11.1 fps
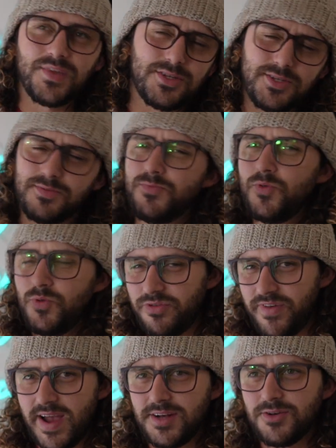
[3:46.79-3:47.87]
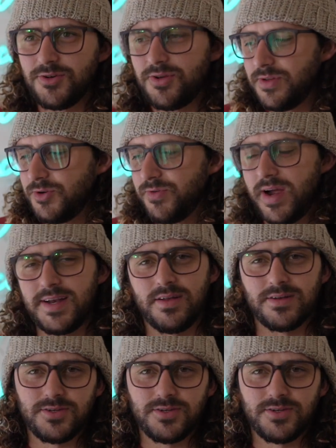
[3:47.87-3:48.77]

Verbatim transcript: smooth factor to the dry down.